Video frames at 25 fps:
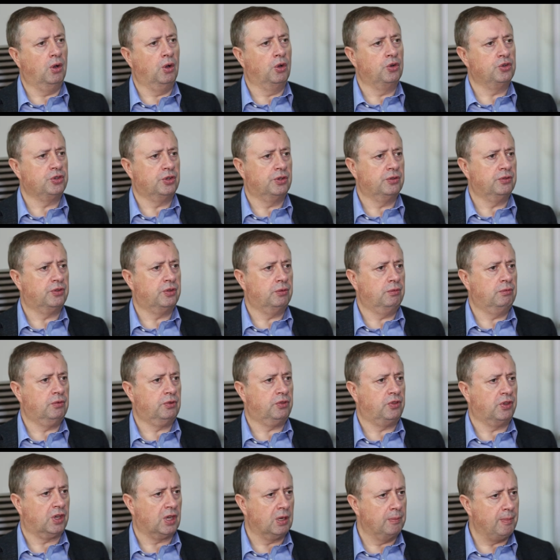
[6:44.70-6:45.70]
under
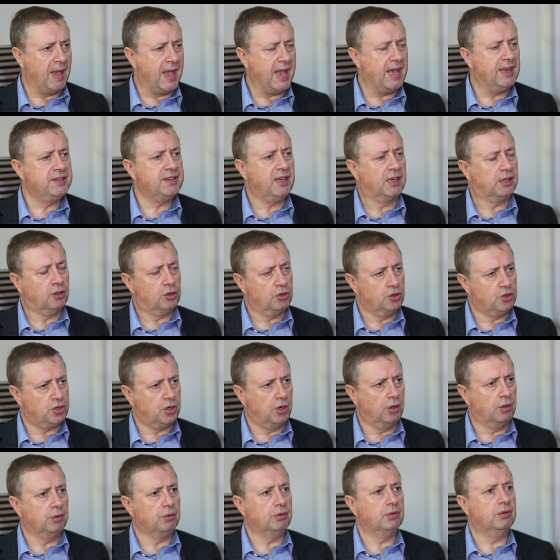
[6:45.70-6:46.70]
the command and
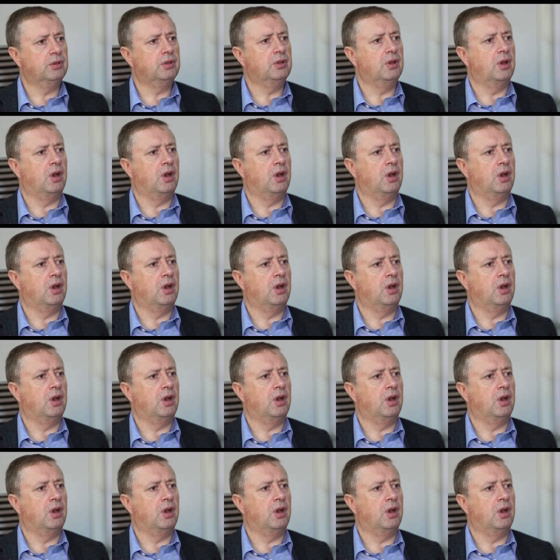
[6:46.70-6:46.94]
control